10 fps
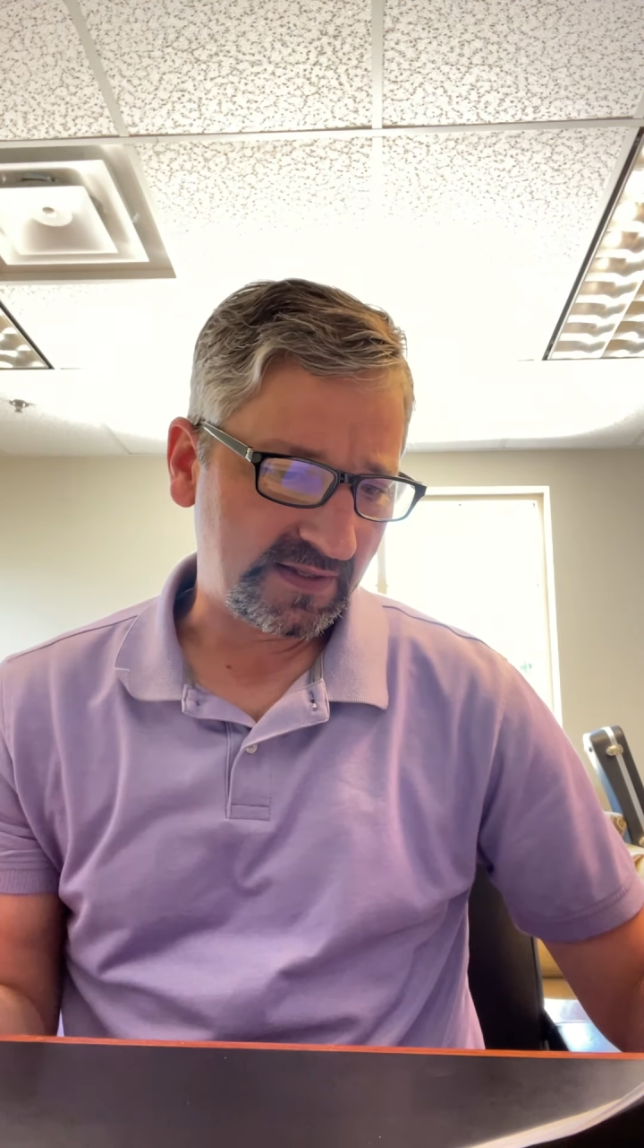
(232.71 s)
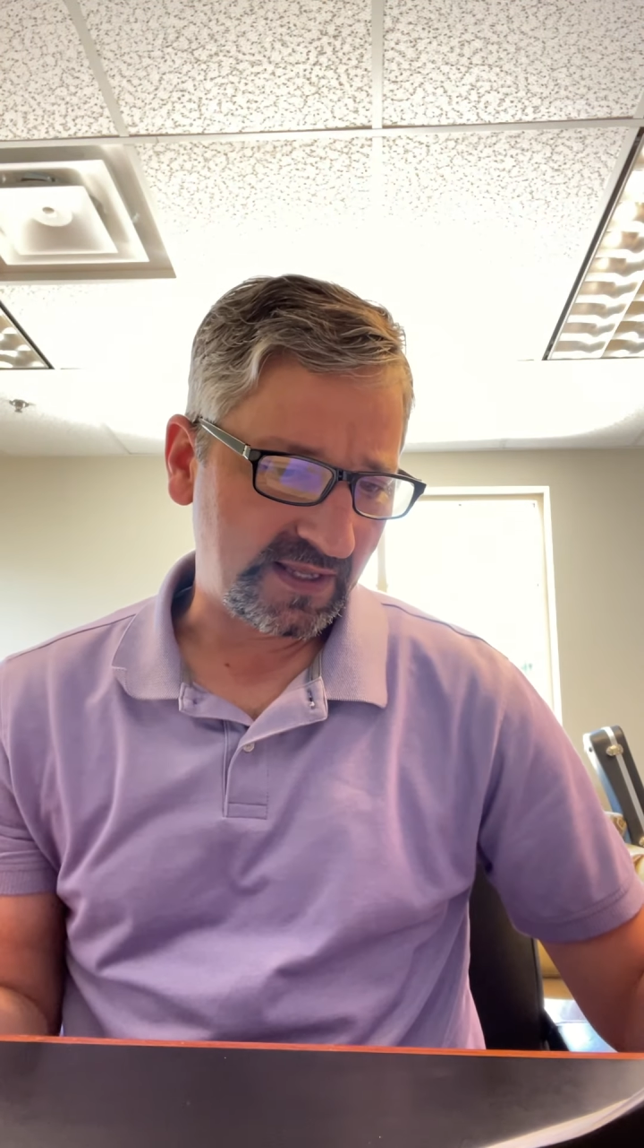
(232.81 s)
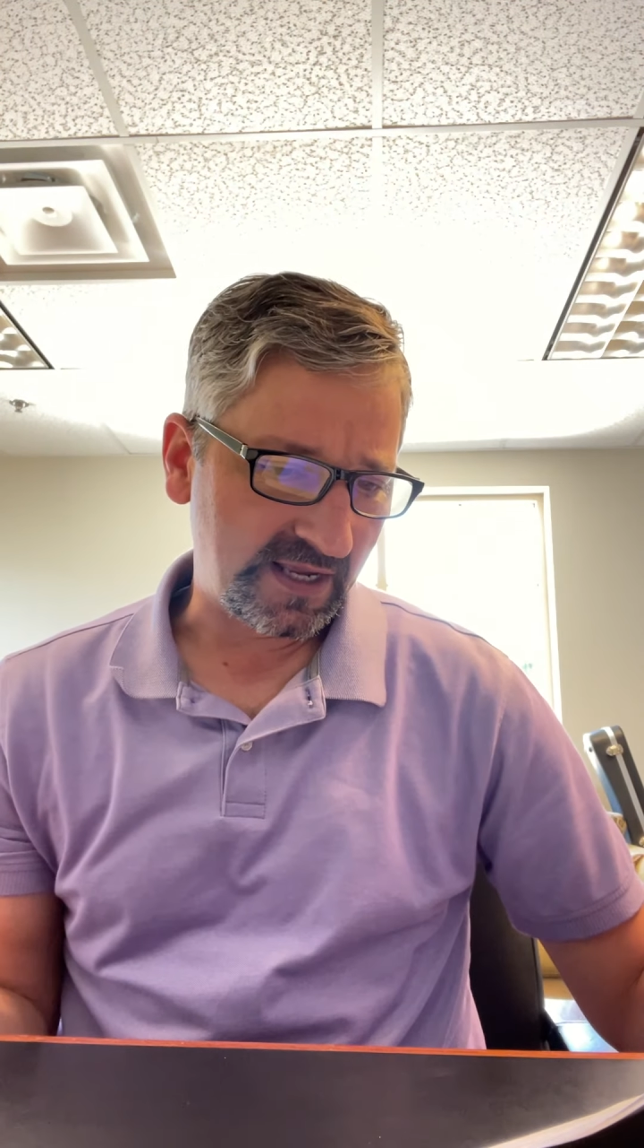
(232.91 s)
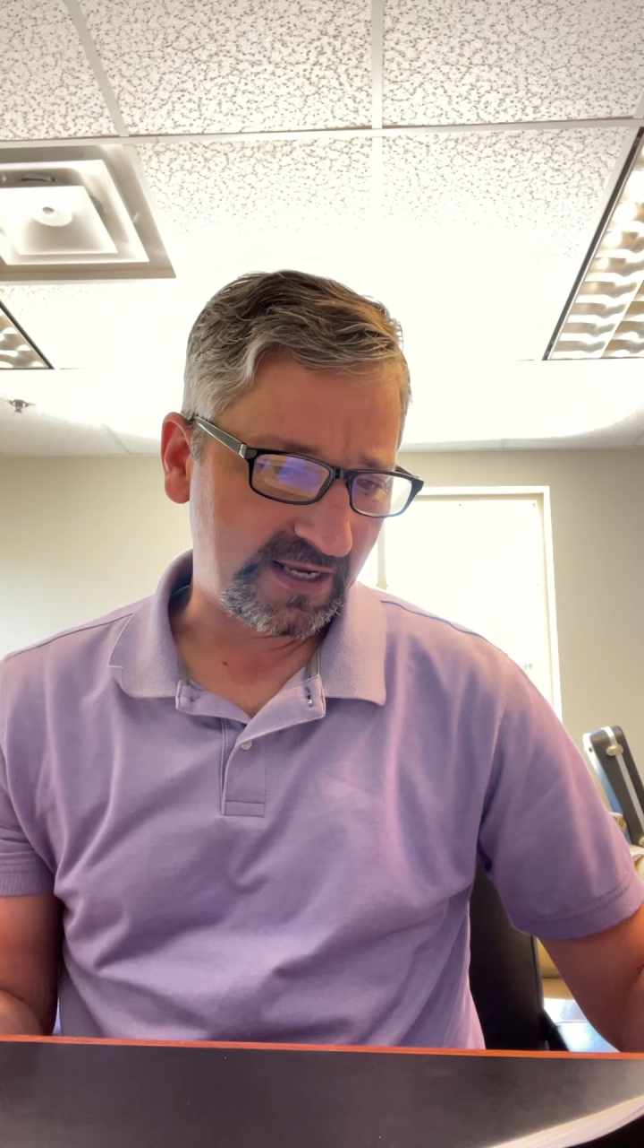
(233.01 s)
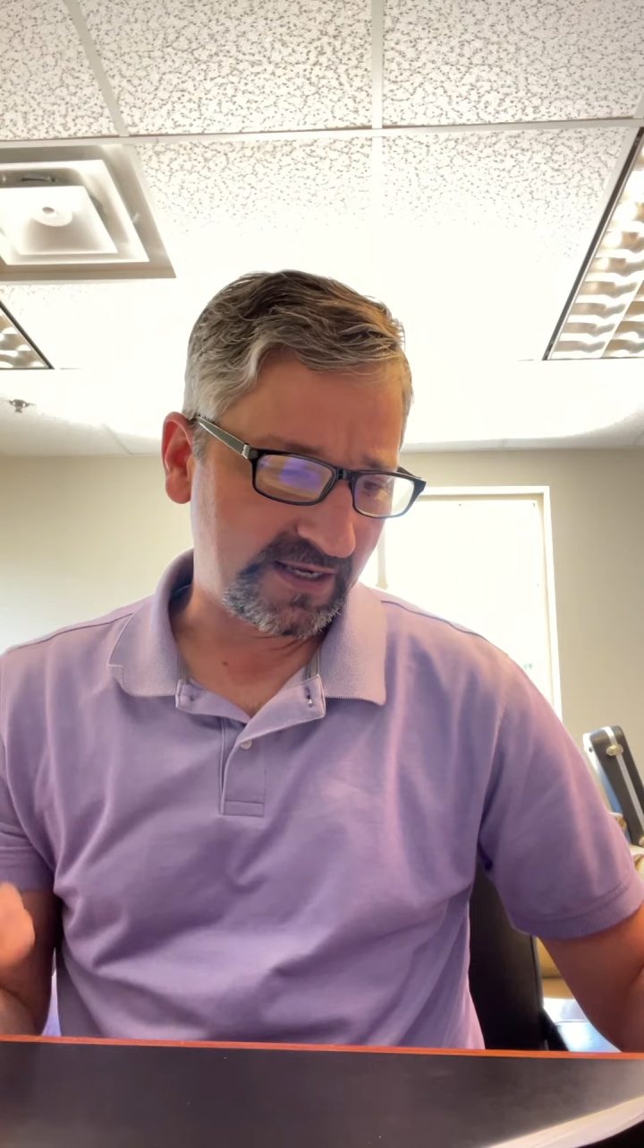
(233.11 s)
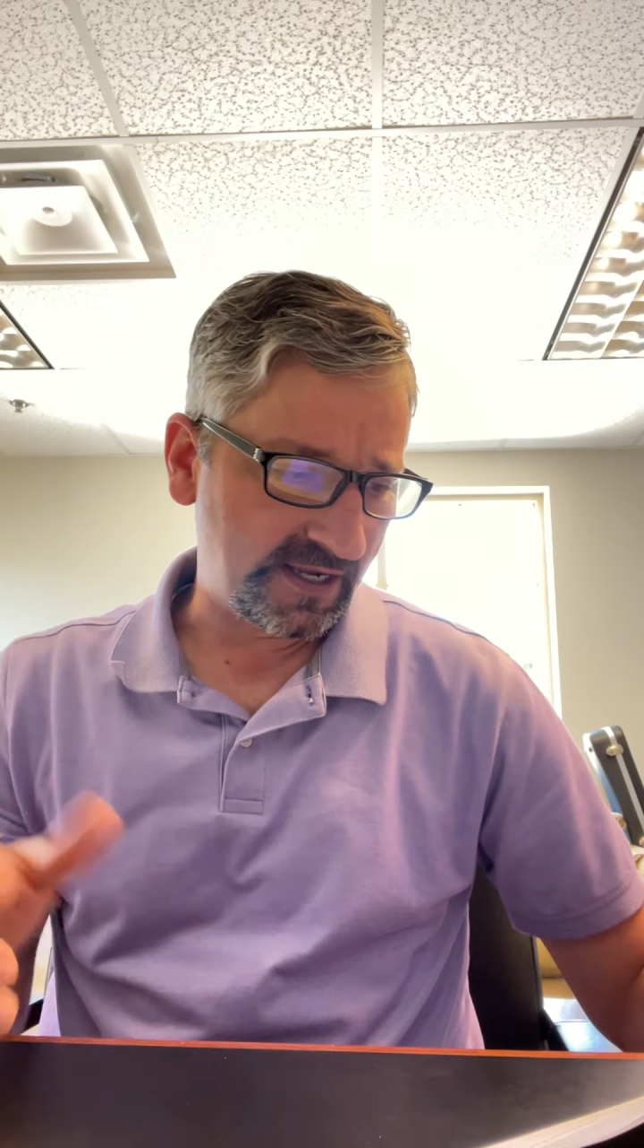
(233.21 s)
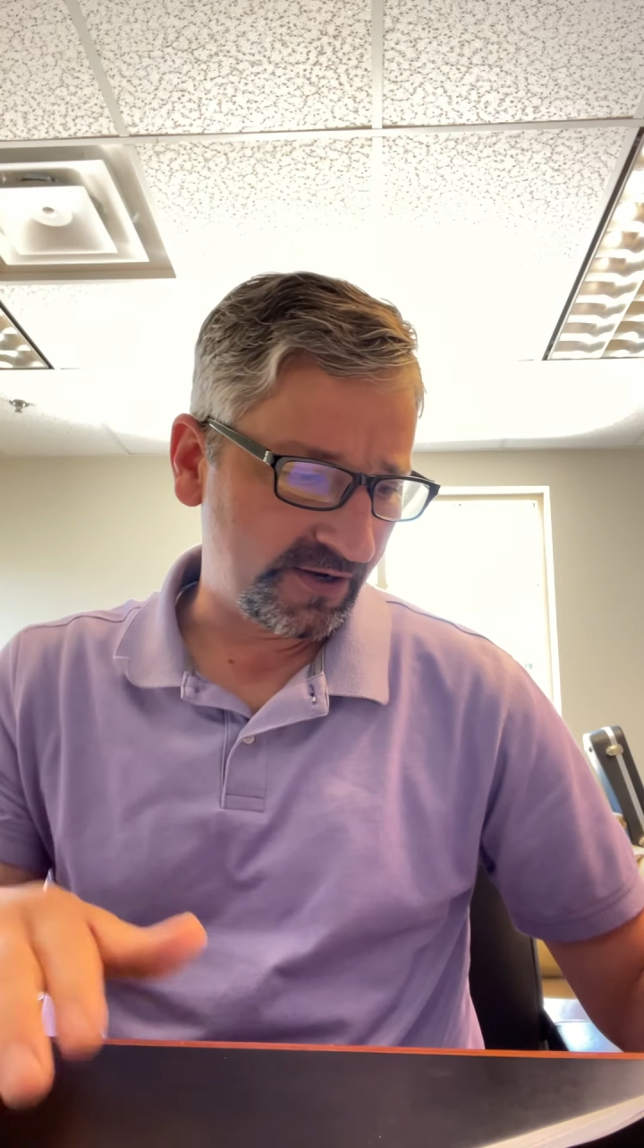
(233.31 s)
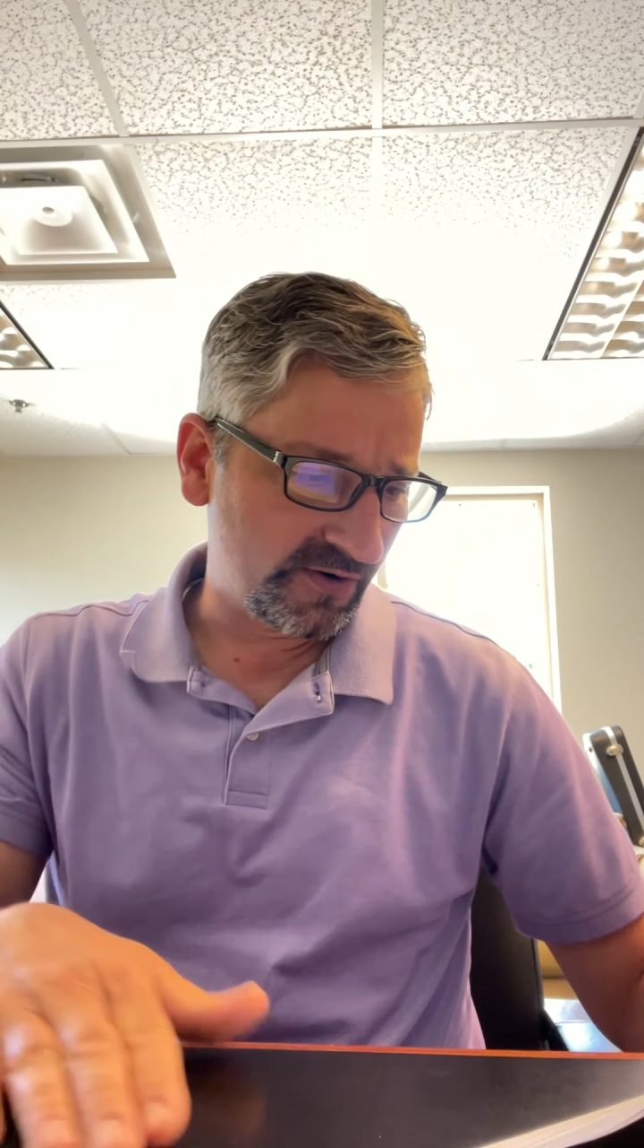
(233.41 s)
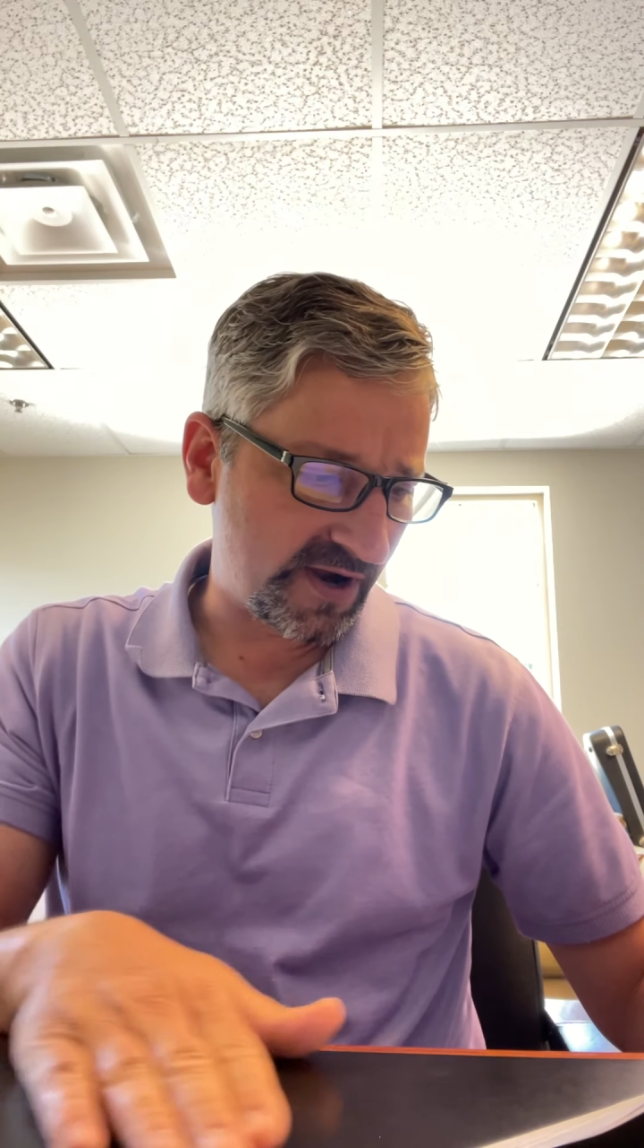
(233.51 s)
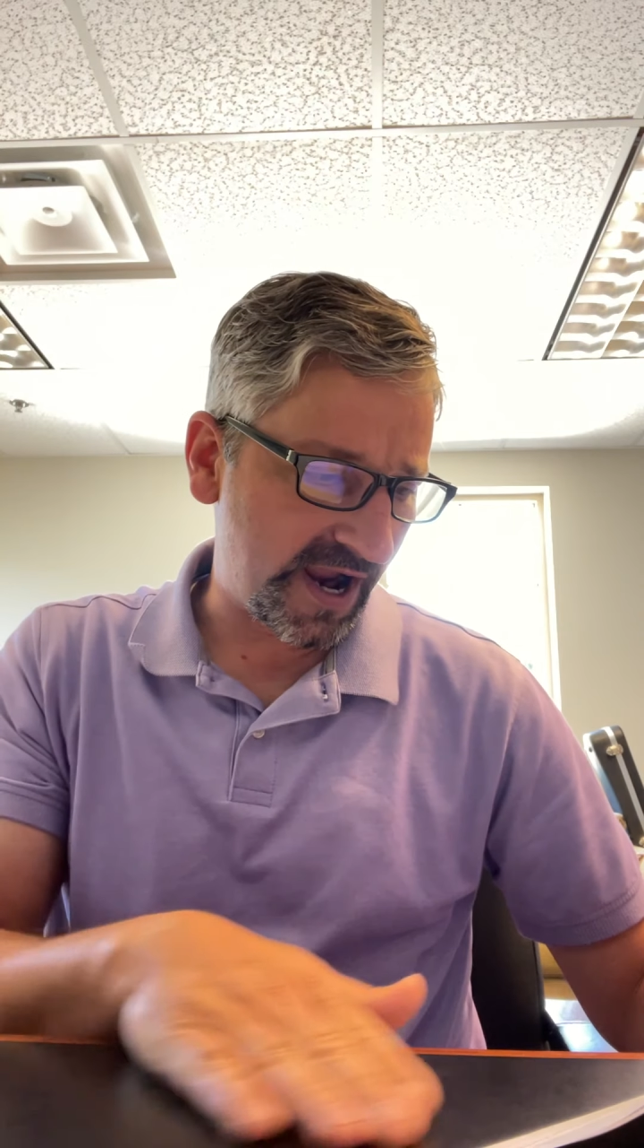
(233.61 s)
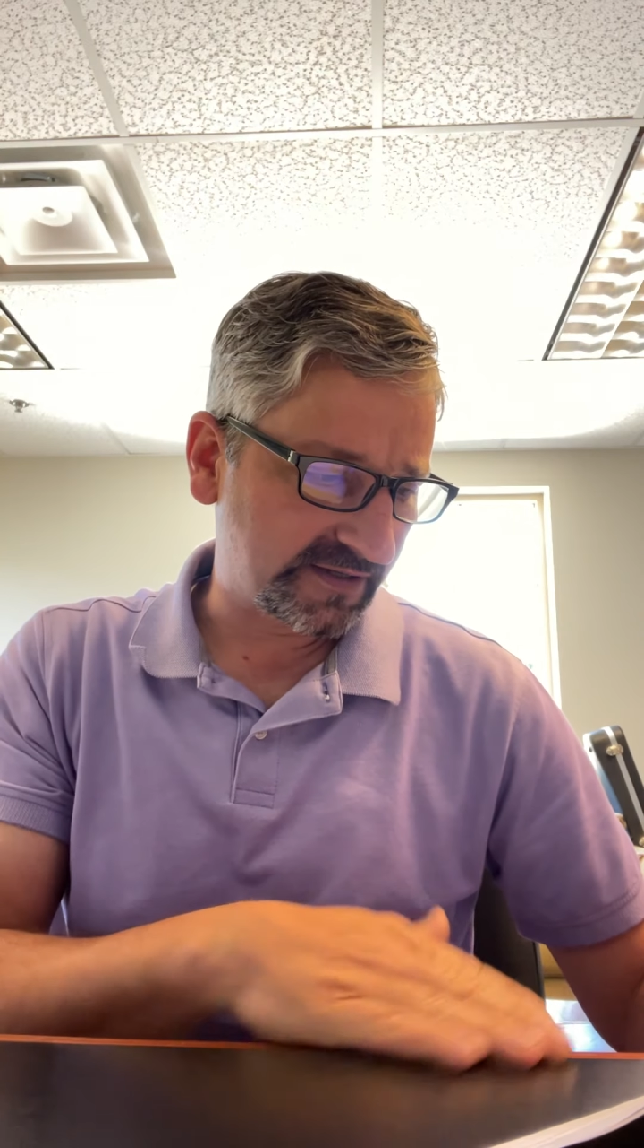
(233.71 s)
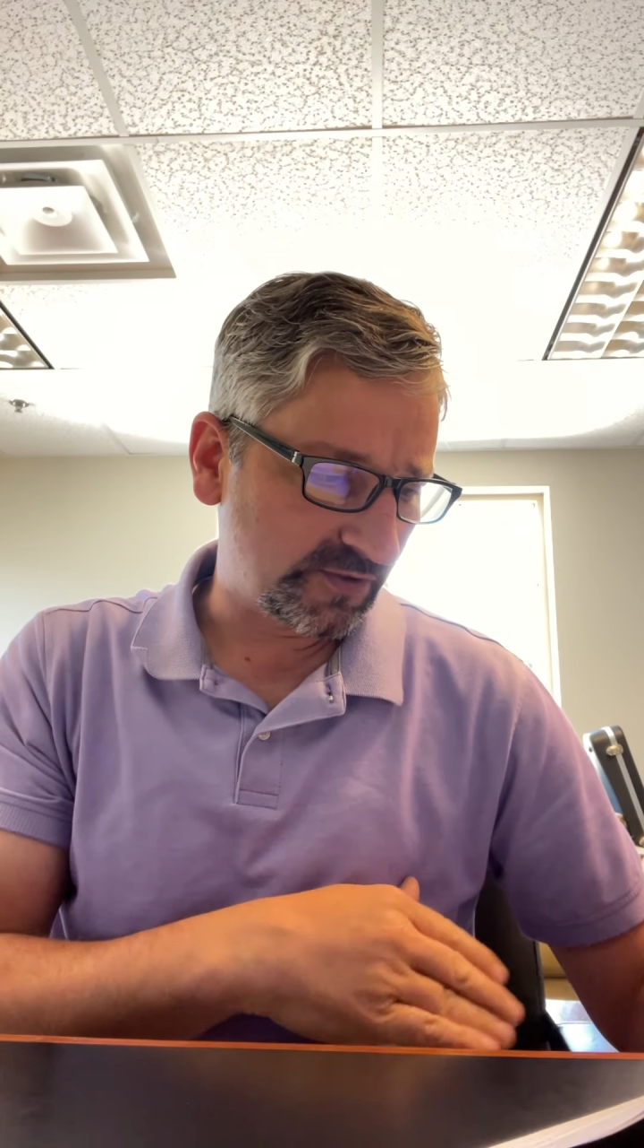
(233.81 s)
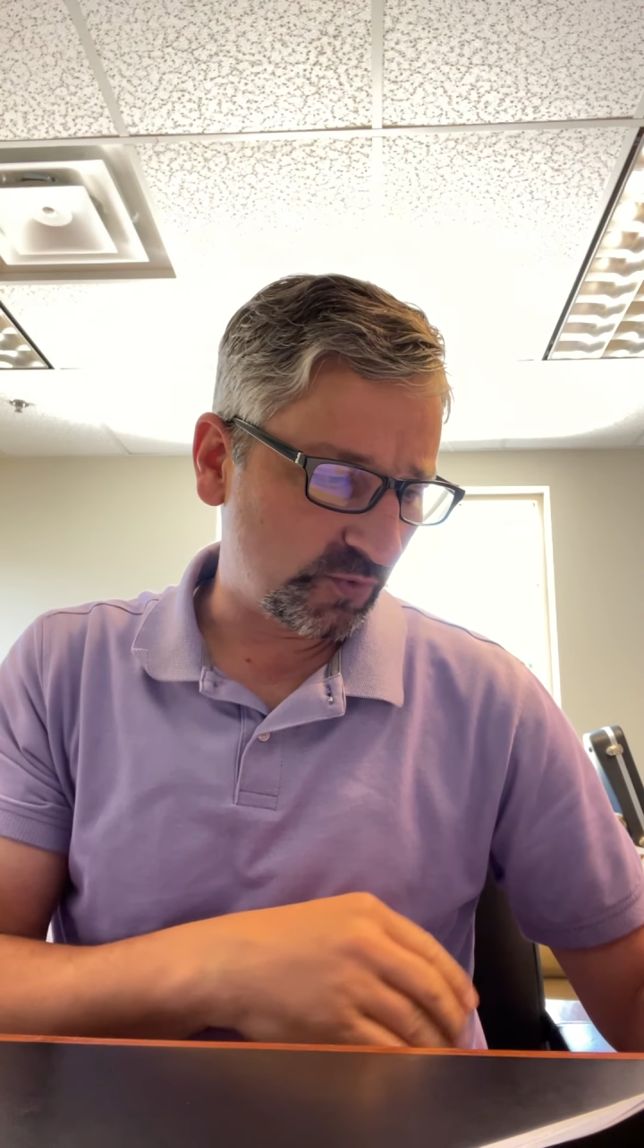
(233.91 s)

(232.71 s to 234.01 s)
interacted